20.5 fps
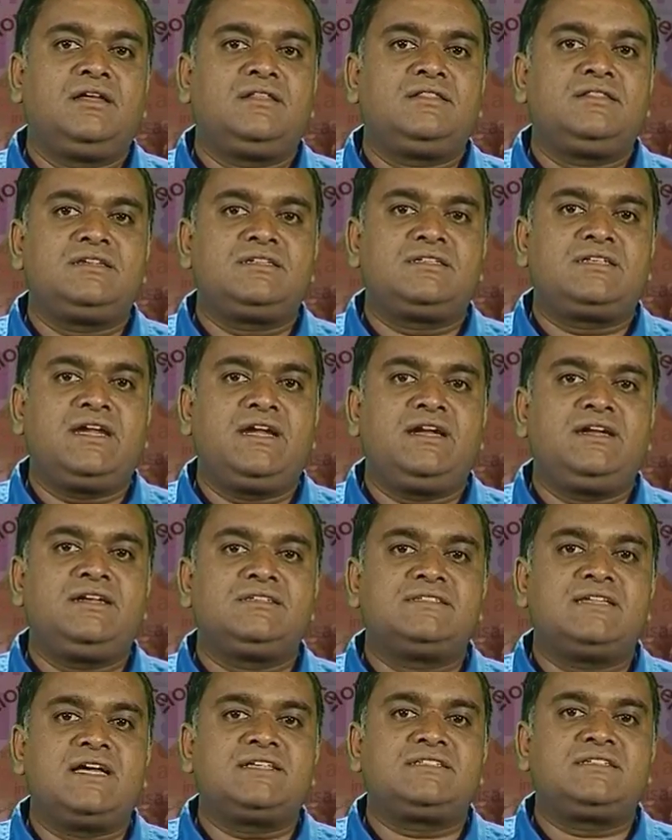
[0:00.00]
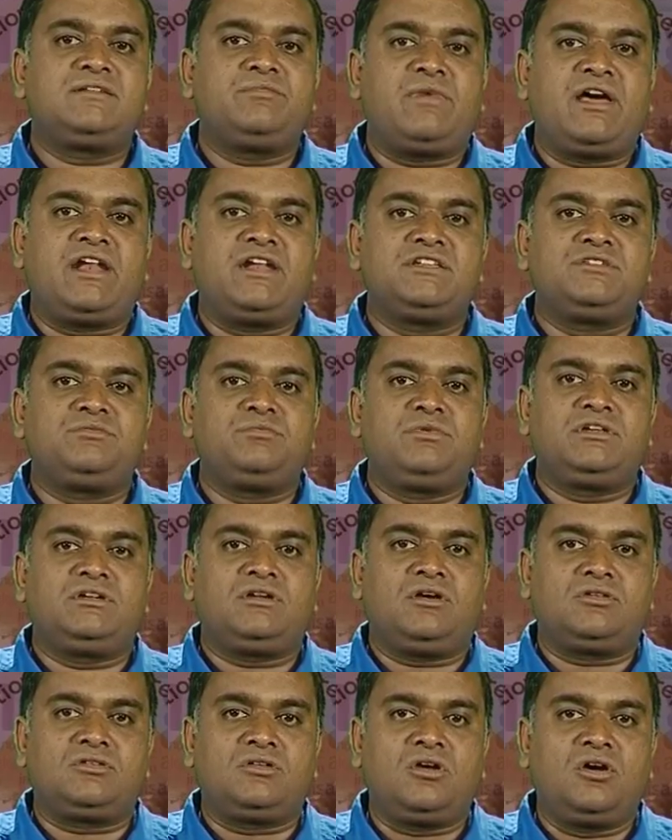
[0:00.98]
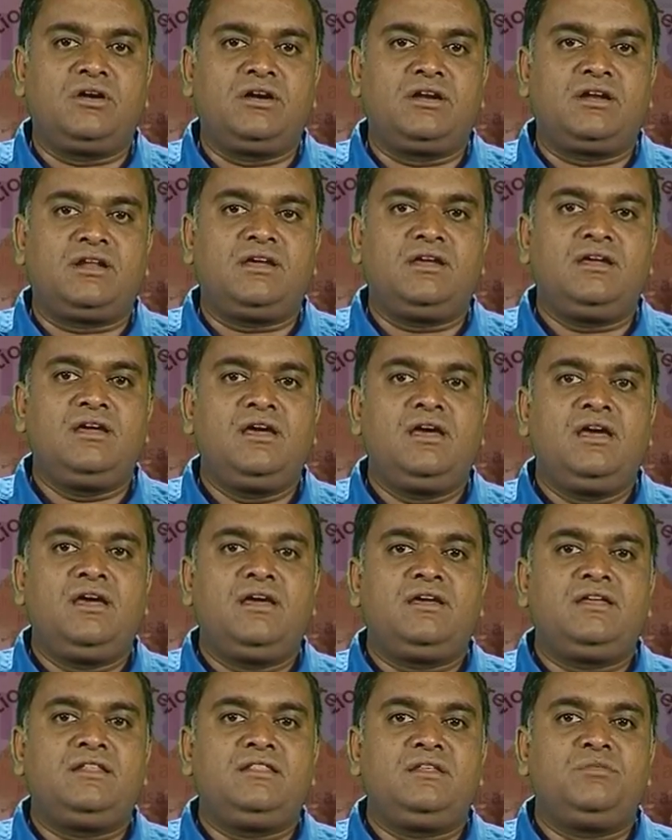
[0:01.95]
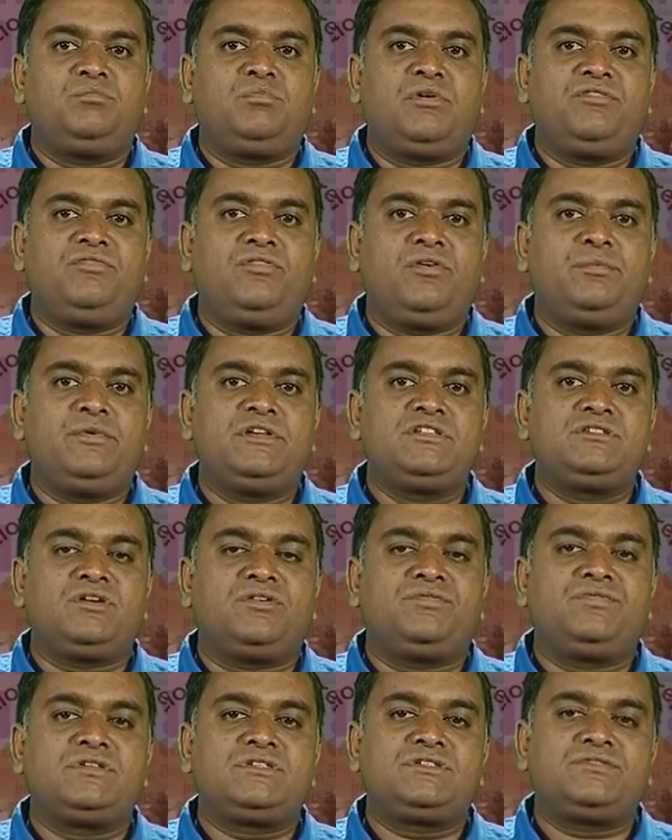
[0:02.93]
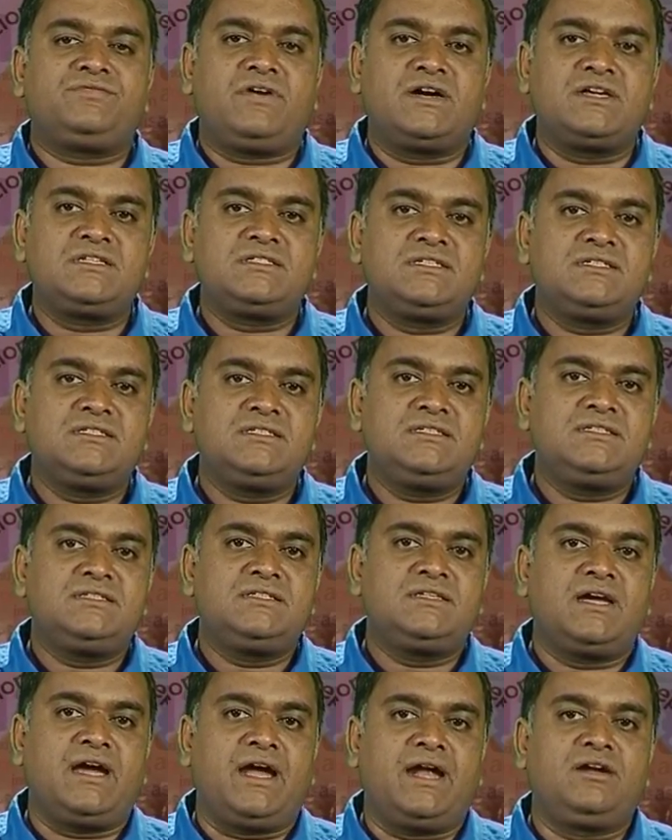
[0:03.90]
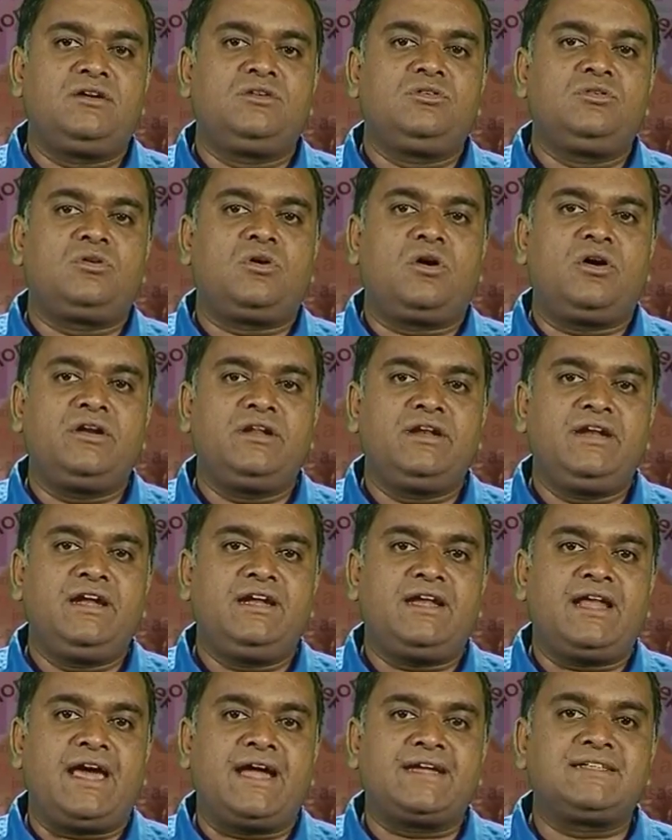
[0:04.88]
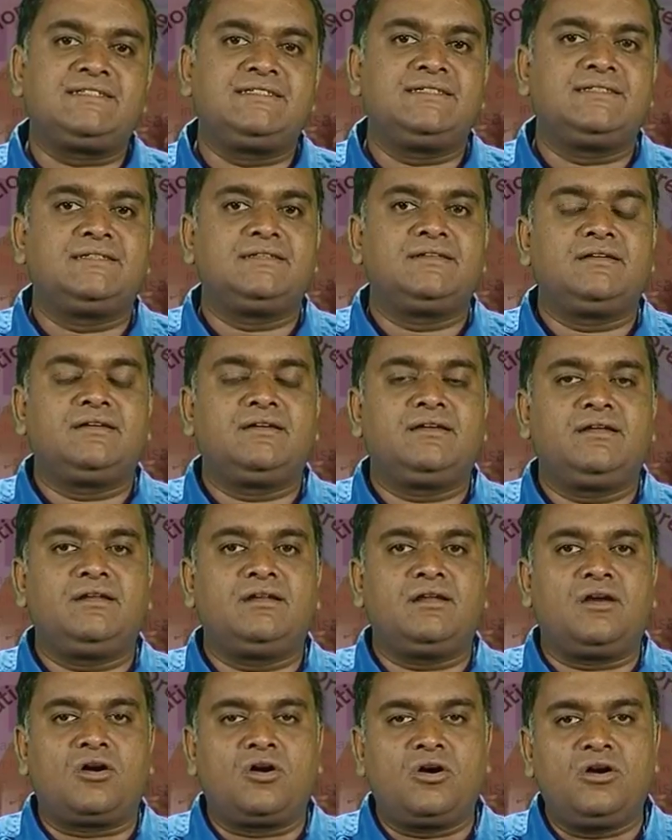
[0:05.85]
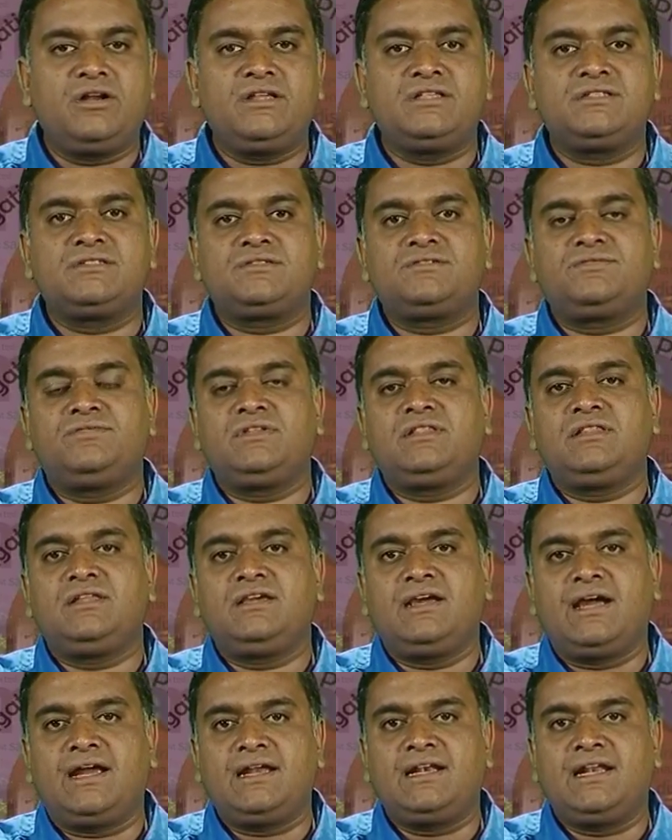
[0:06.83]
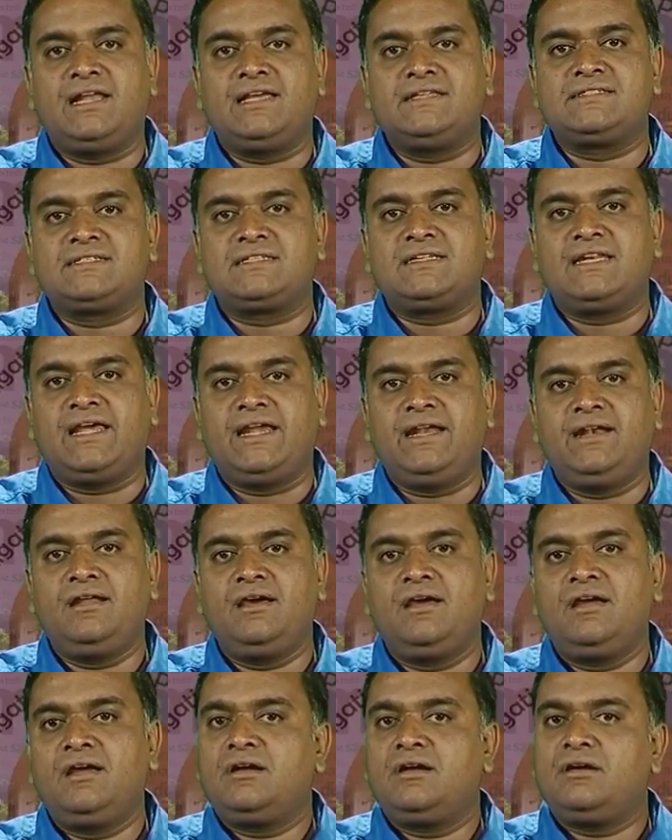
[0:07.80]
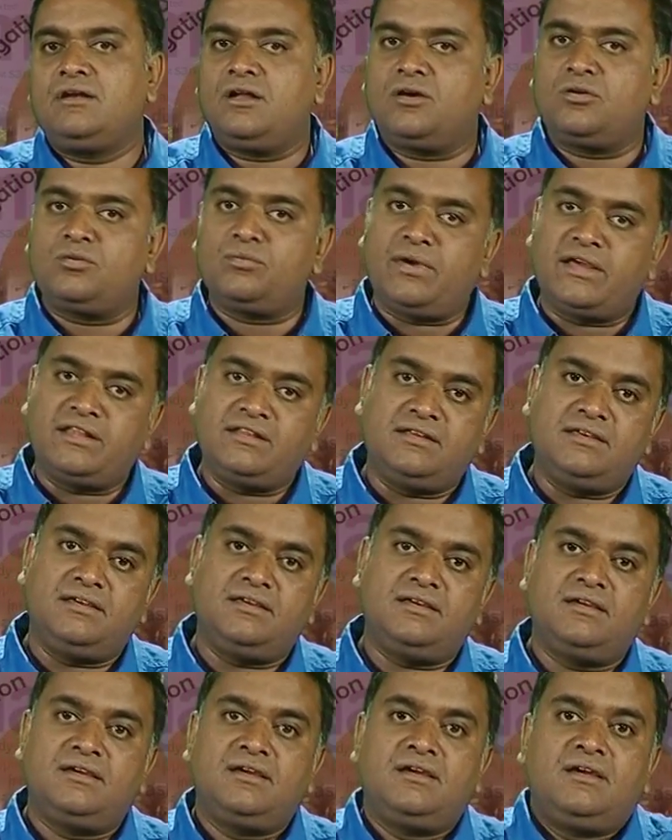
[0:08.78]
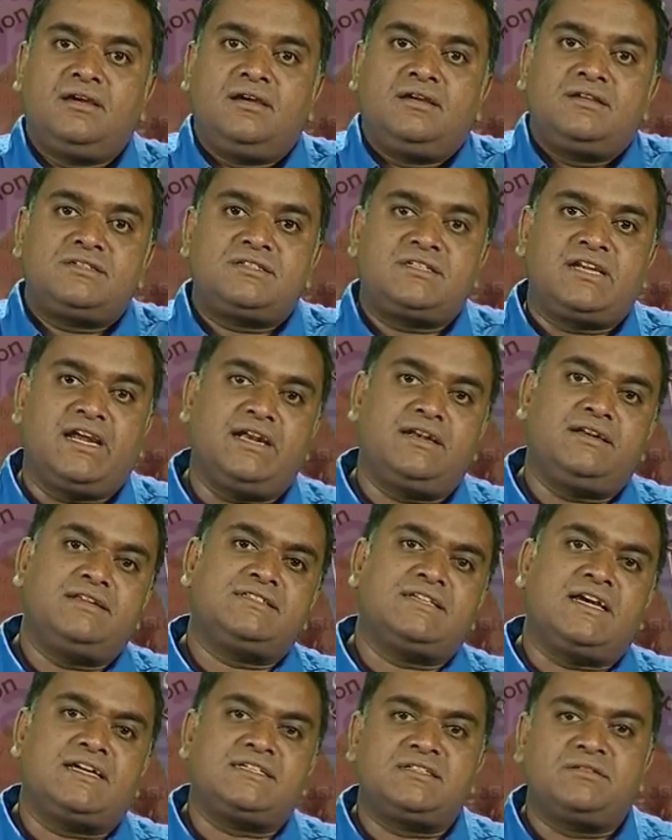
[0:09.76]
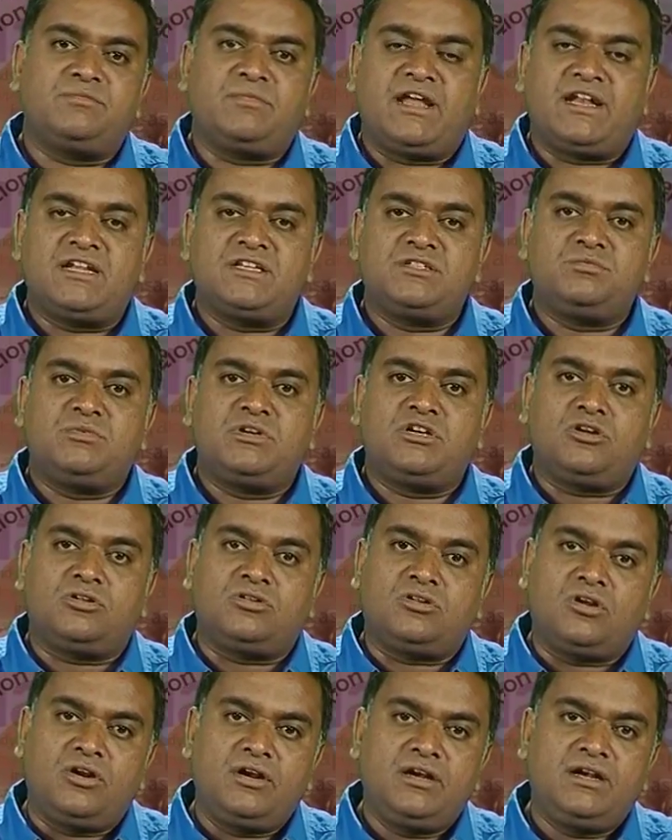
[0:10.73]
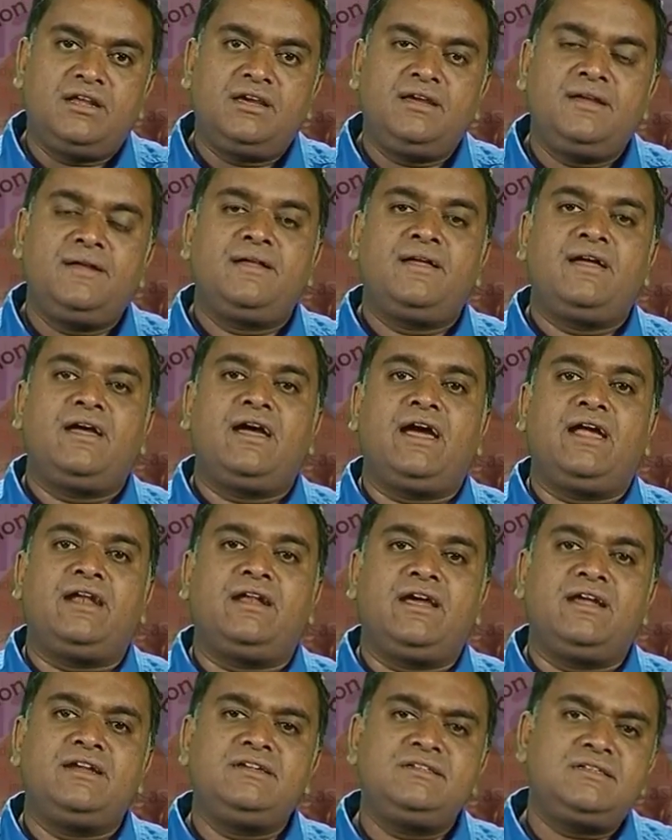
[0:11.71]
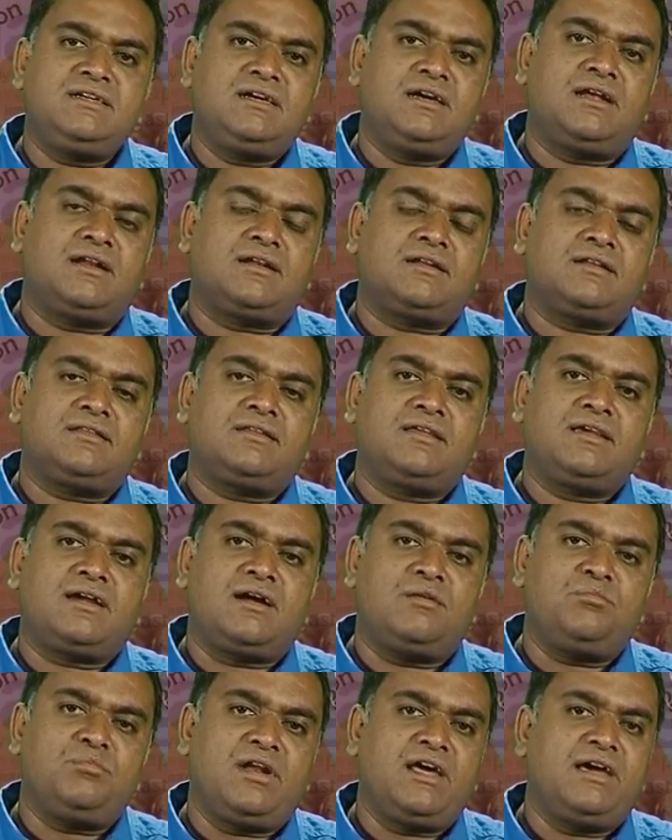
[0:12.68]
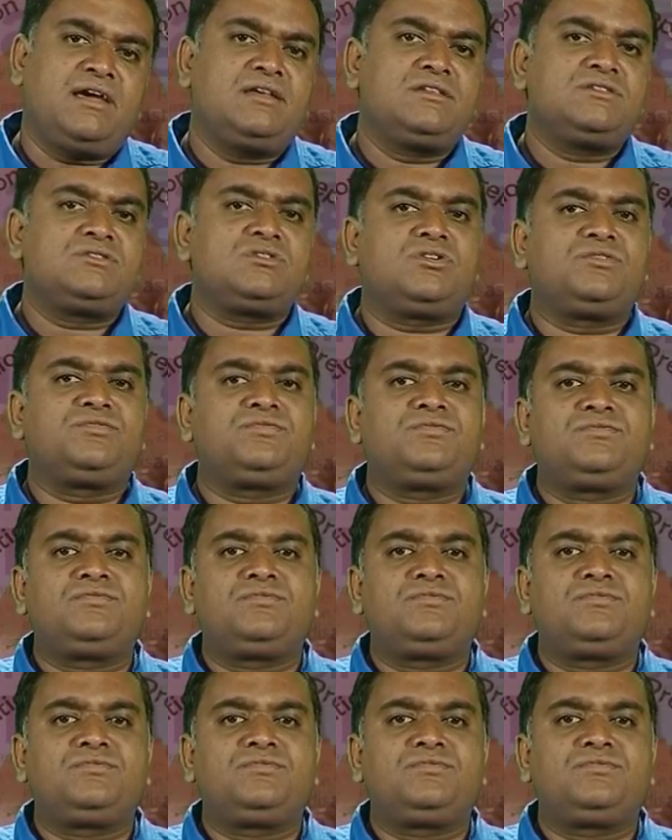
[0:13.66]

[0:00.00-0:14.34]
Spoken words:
the State Disaster Management Authority in the performance of its functions and to coordinate action in accordance with the guidelines laid down by the State Disaster Management Authority and ensure the compliance of